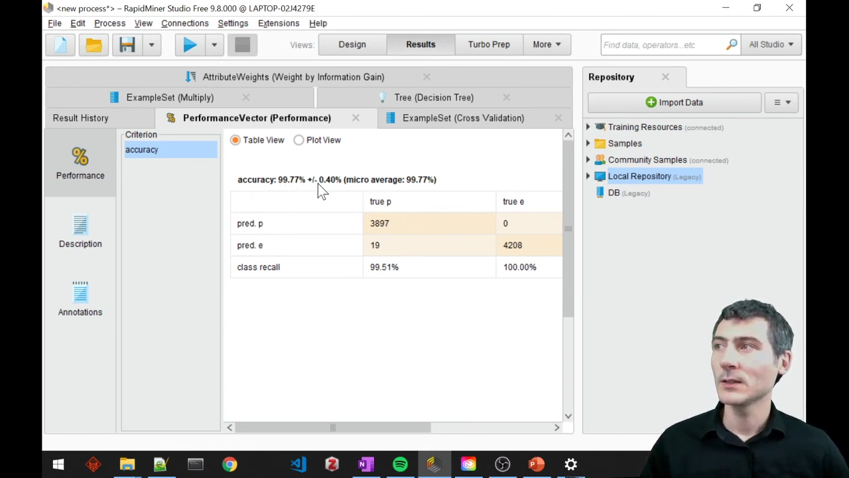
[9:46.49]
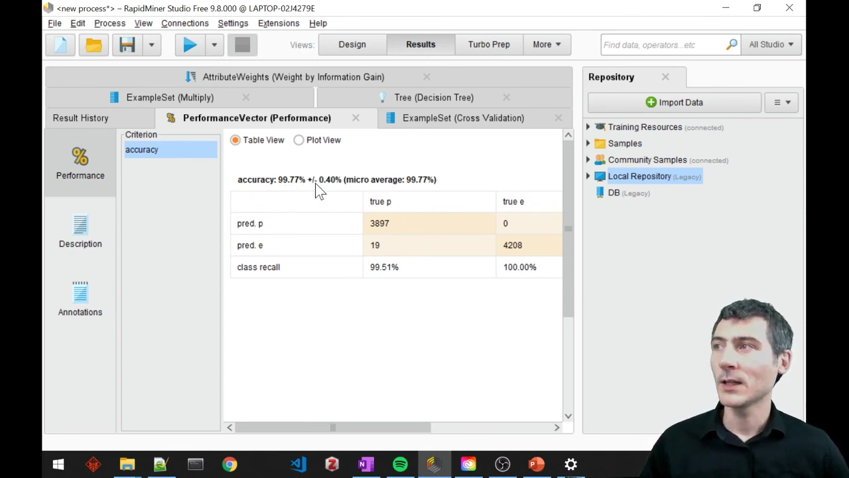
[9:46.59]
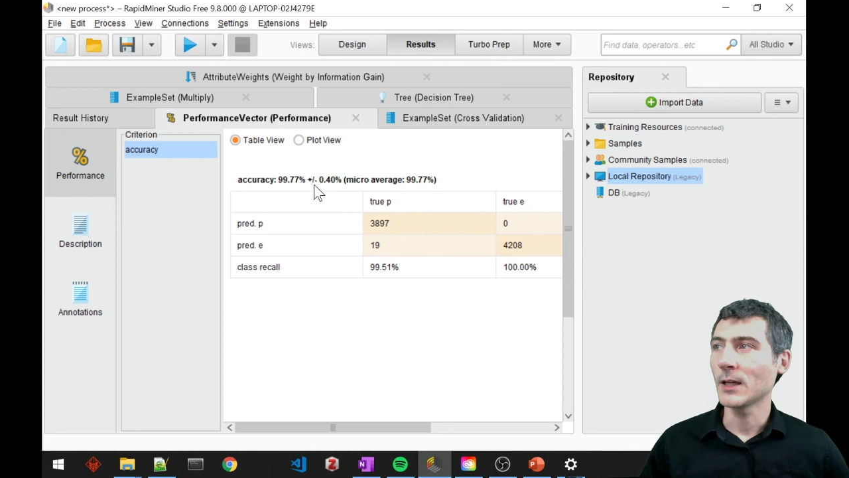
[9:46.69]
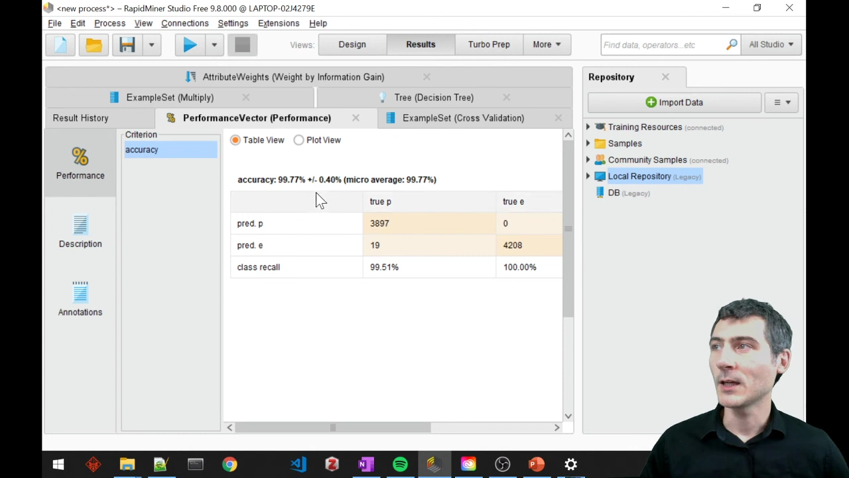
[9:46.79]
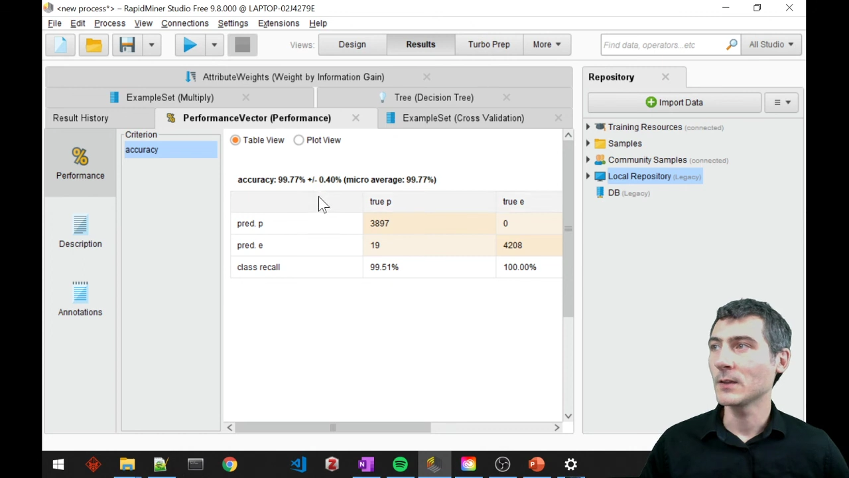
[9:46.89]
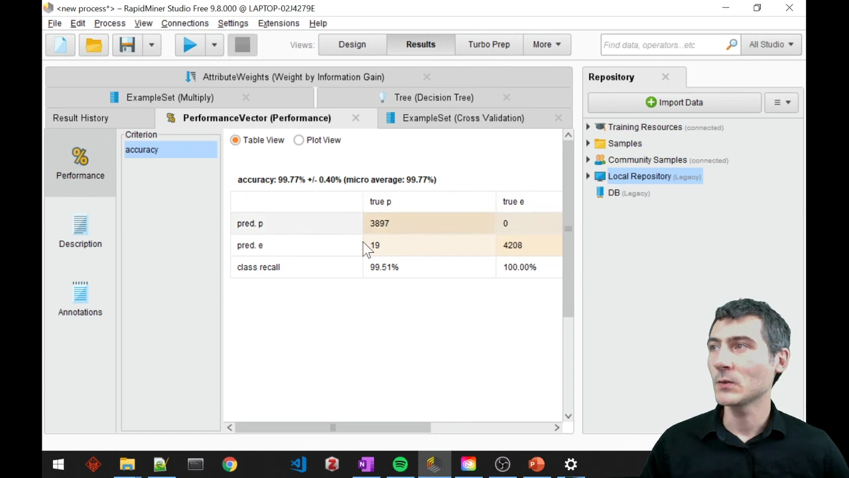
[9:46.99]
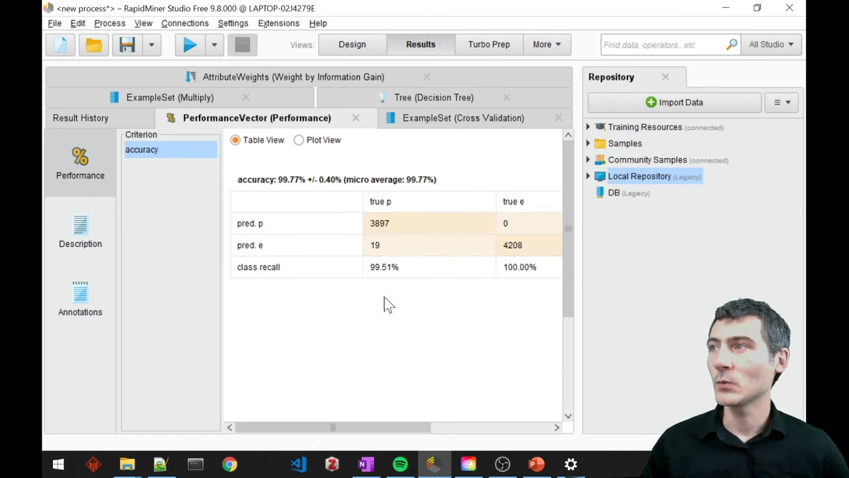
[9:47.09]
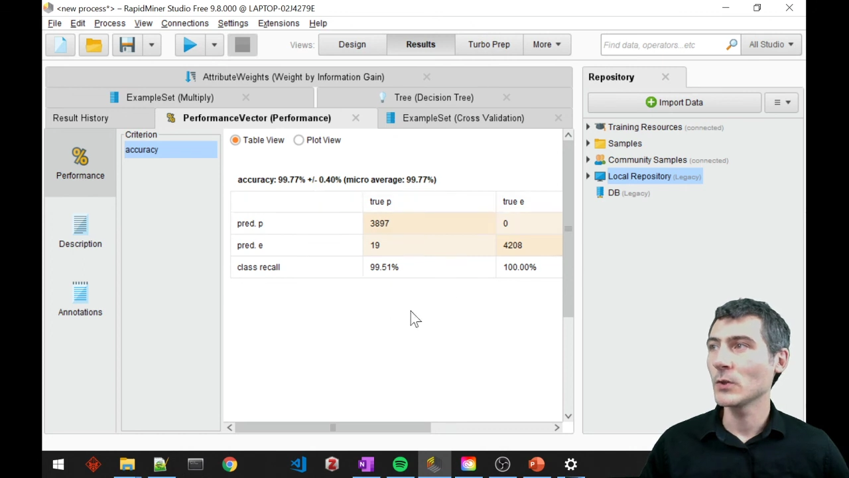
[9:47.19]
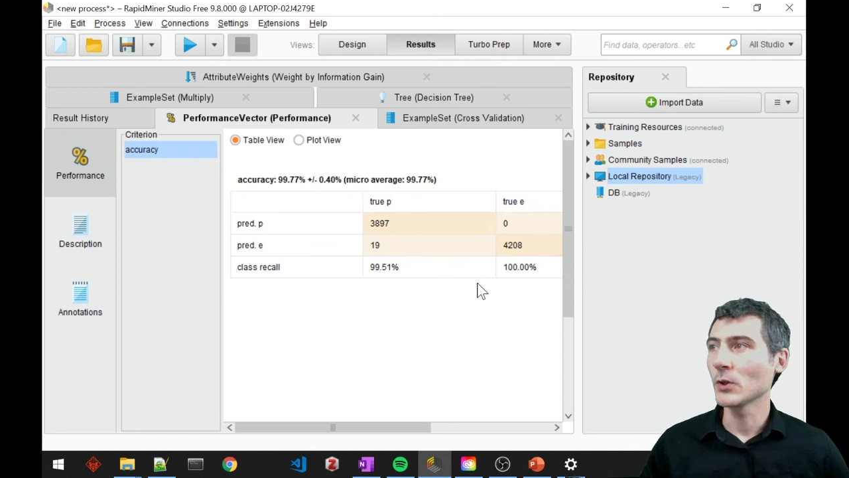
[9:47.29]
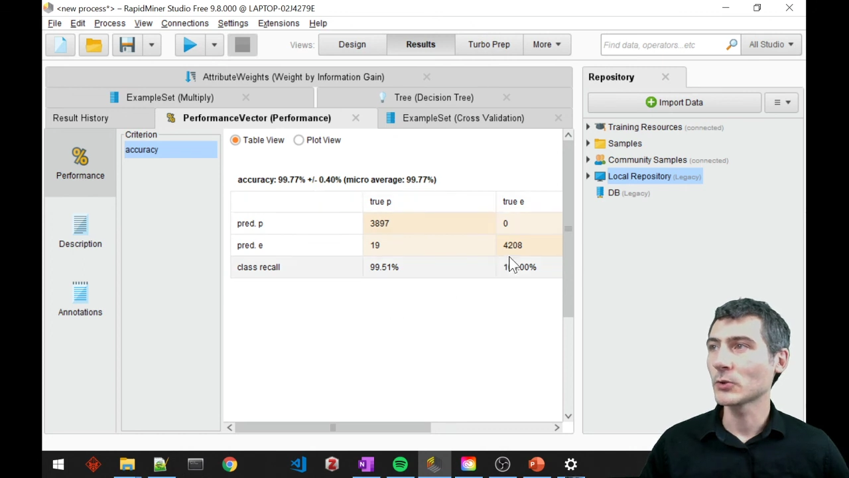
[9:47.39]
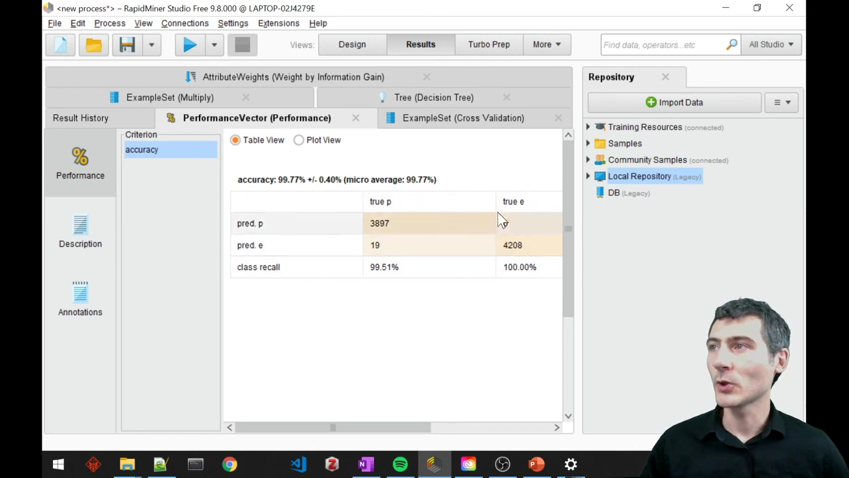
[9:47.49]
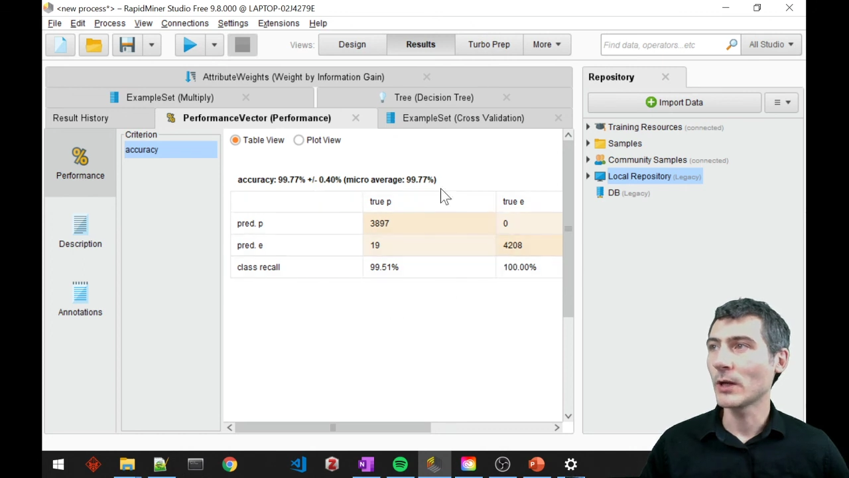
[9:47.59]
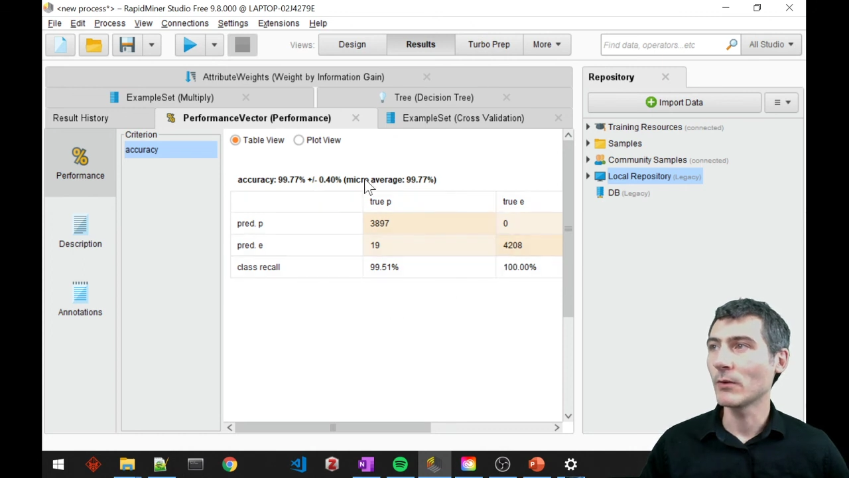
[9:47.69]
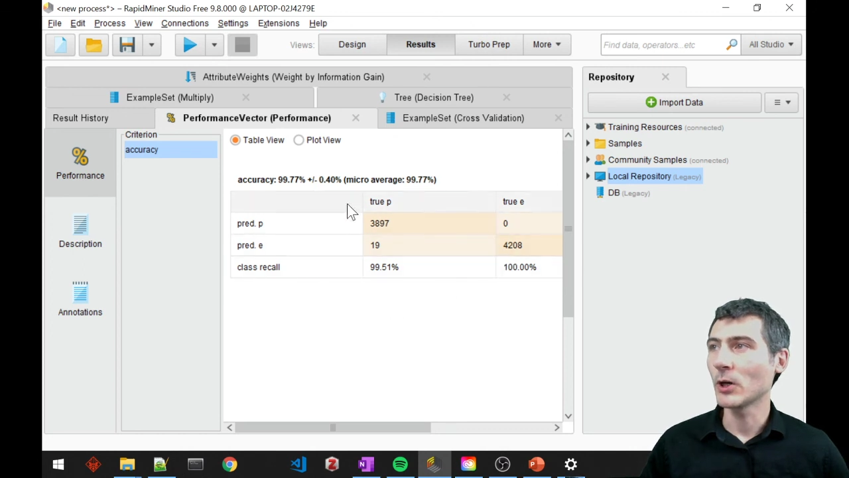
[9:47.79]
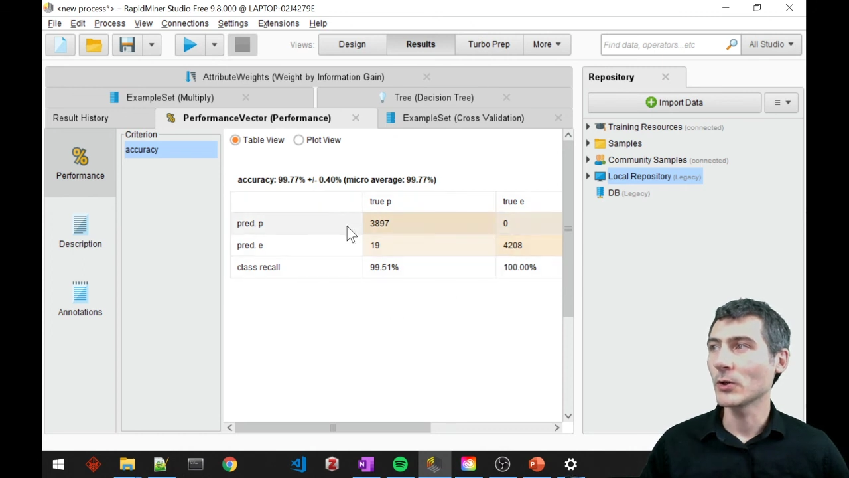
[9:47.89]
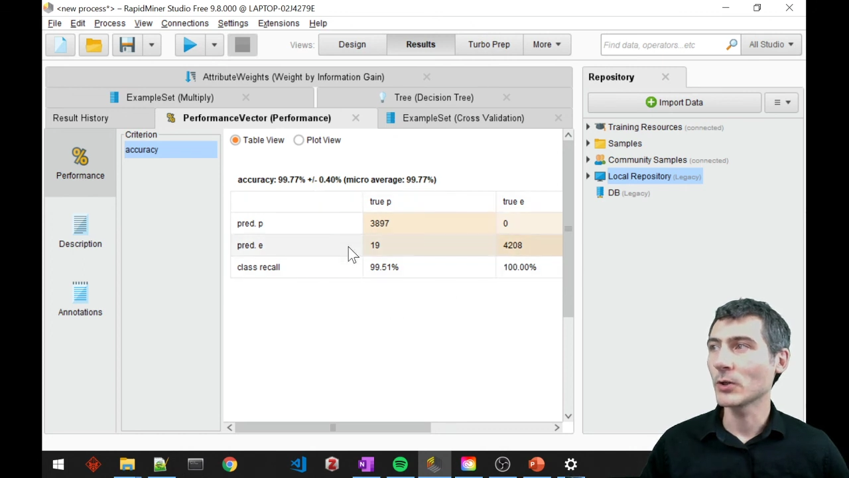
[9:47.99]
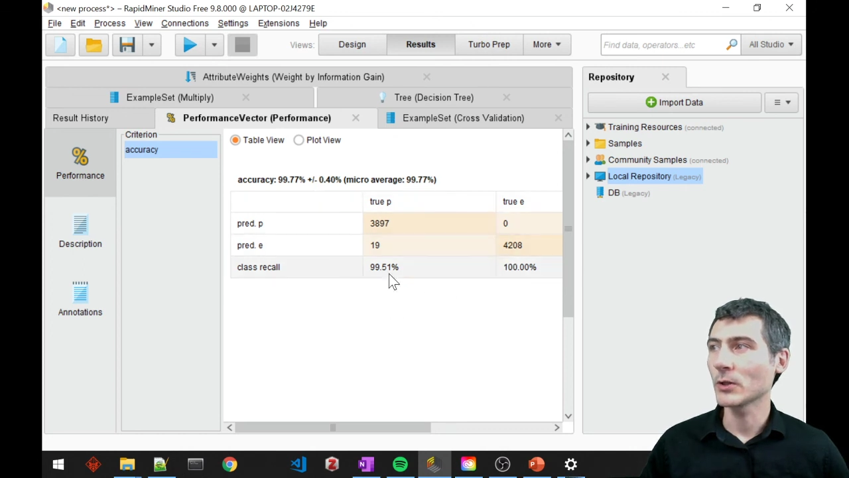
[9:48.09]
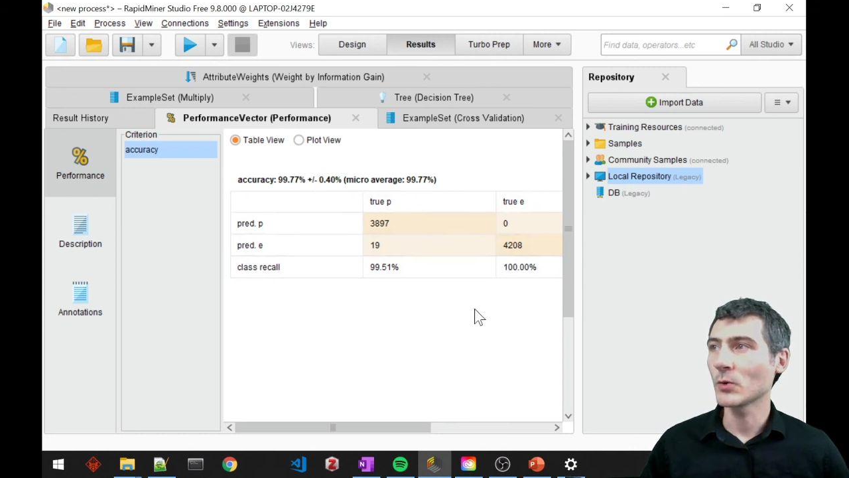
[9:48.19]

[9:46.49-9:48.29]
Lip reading: And we also have our